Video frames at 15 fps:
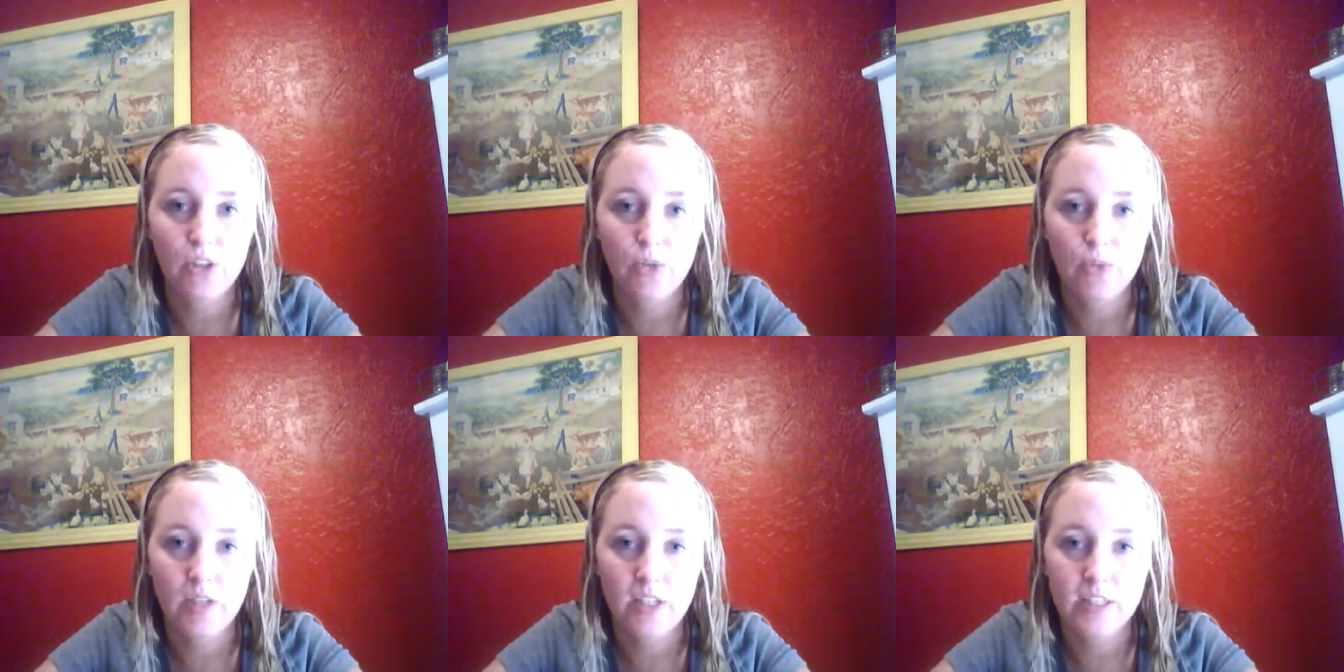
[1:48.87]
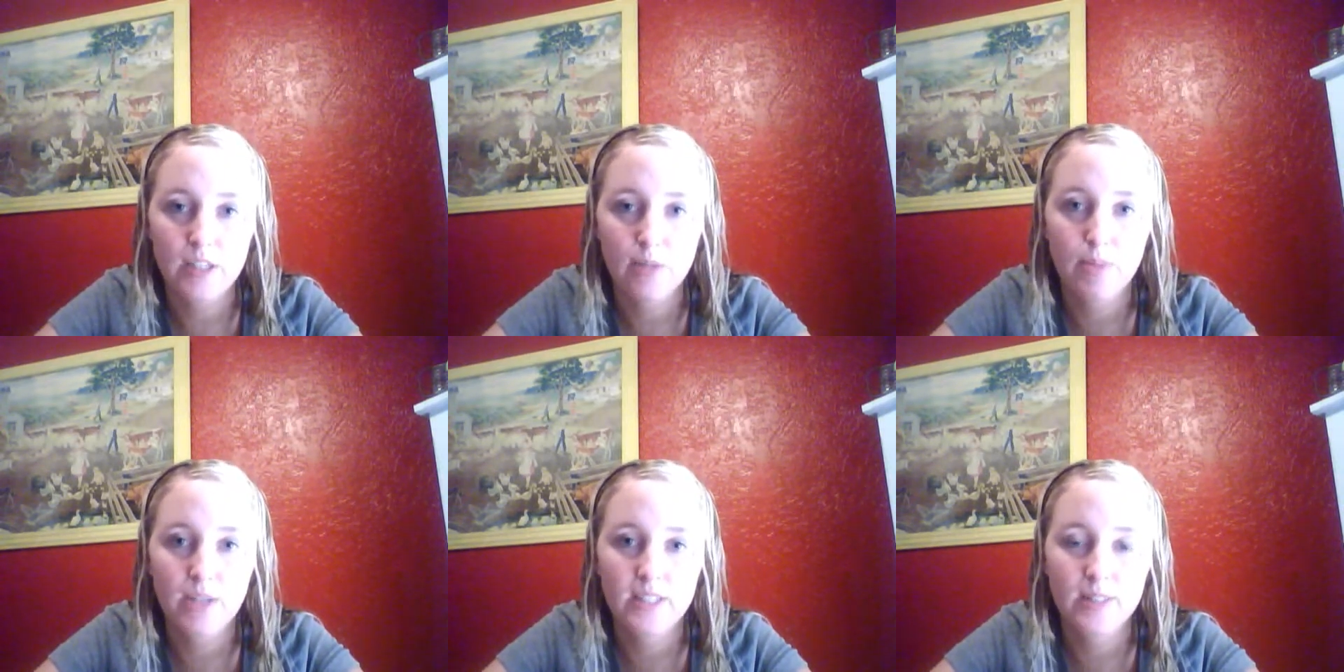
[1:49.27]
you need
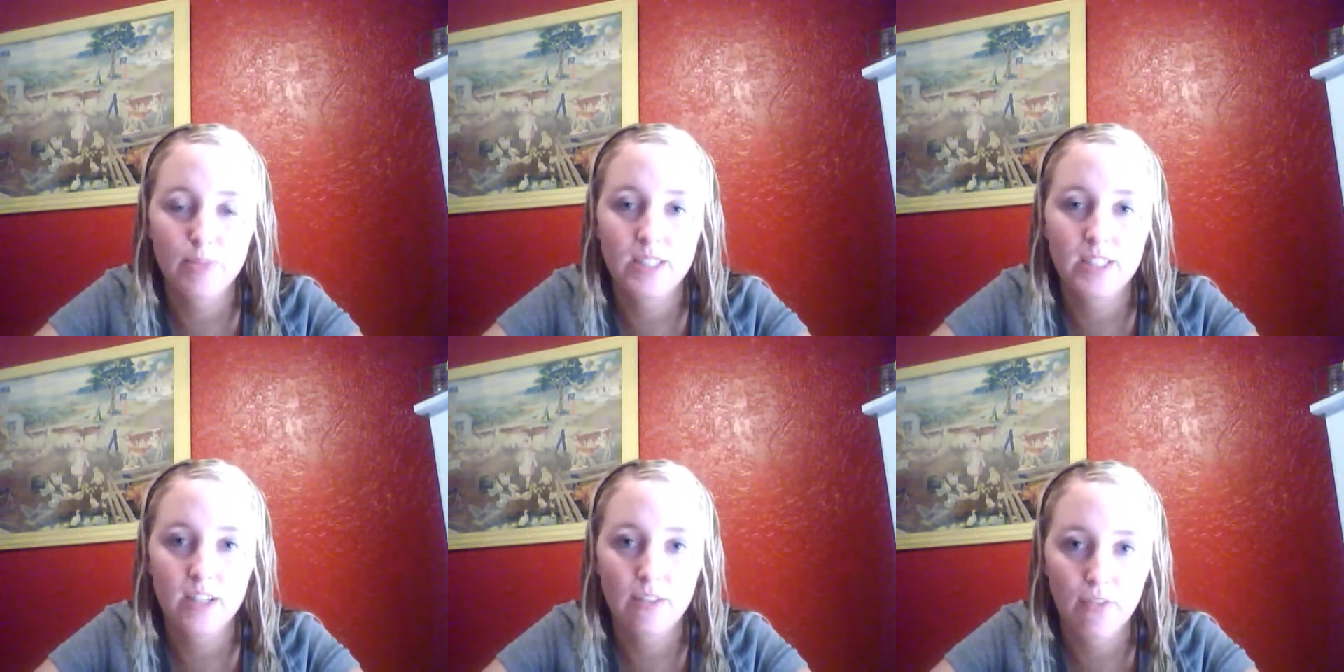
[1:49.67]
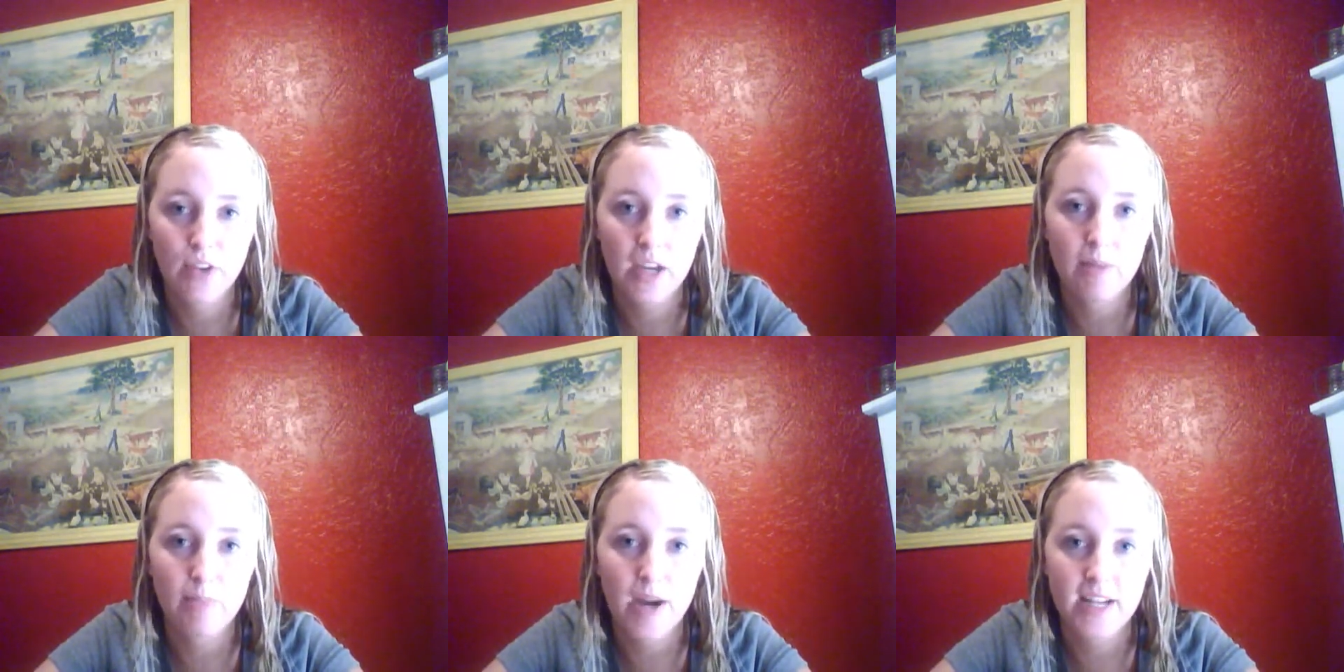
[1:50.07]
to be
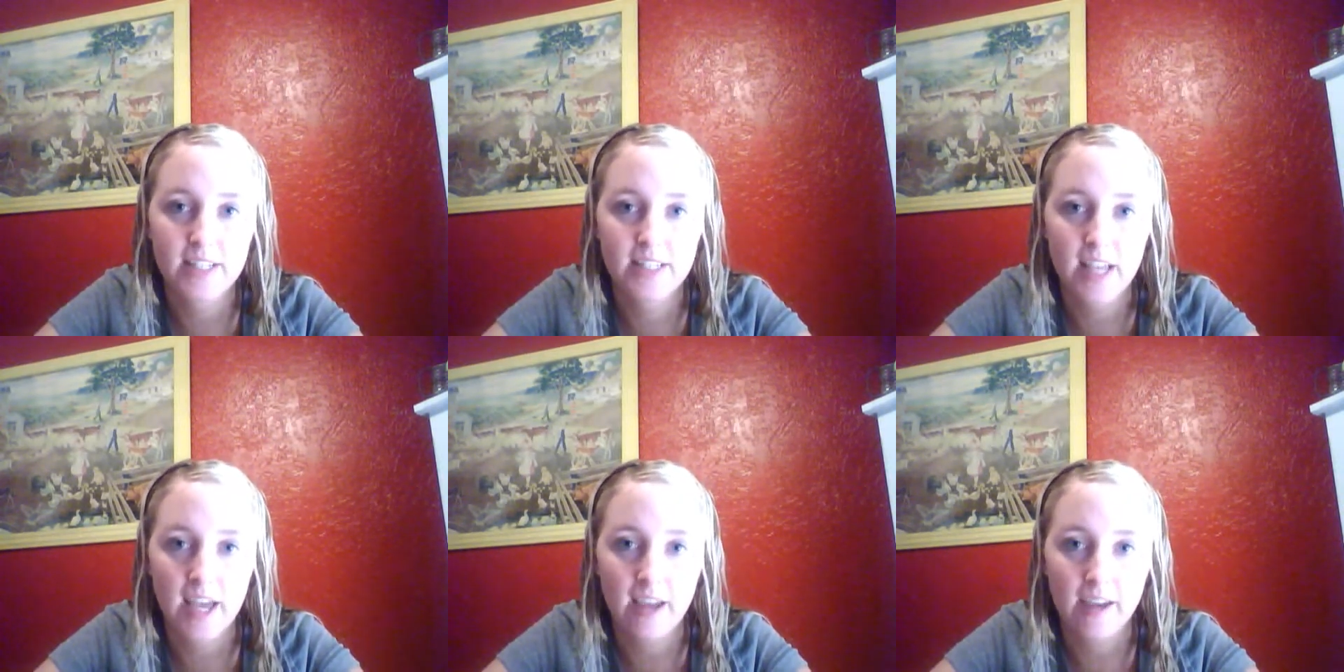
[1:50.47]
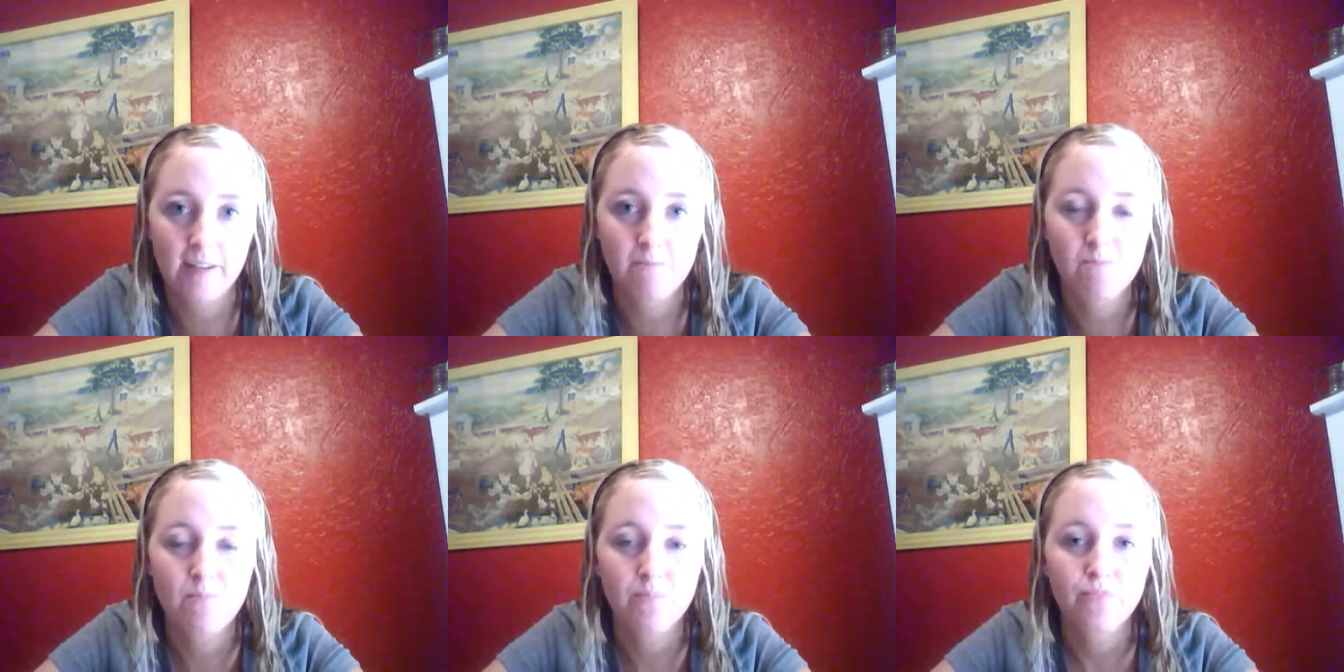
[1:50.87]
specific by
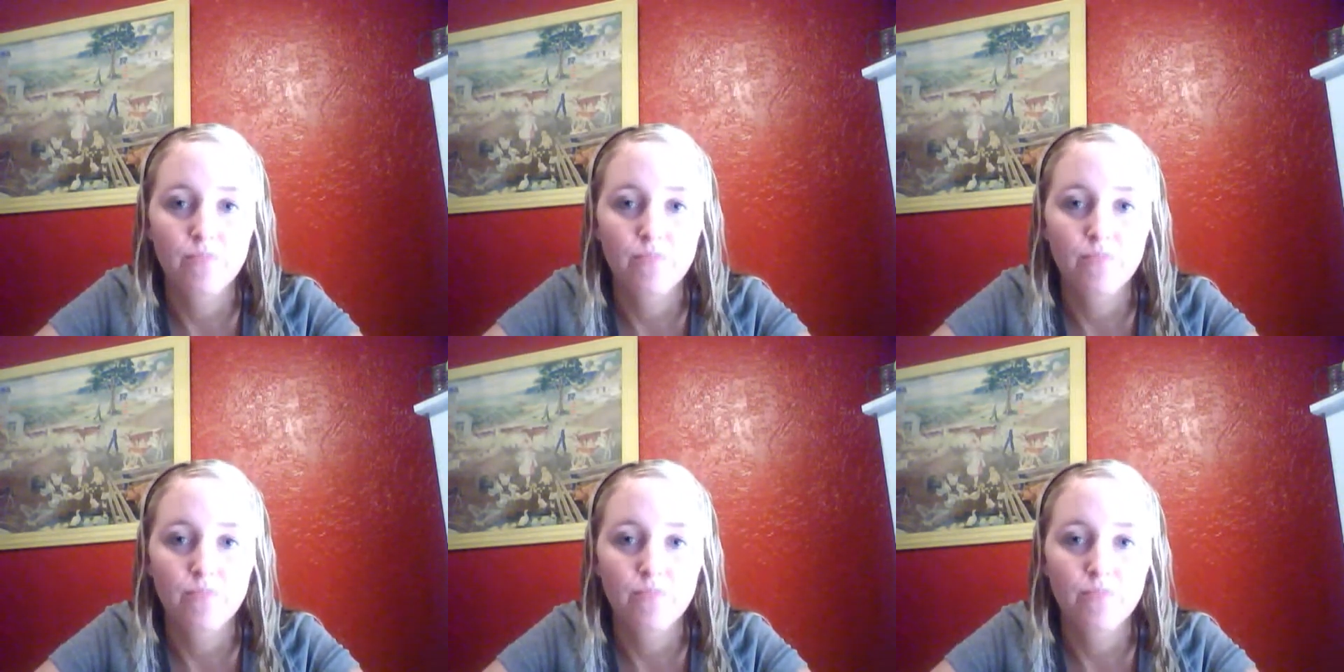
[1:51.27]
saying,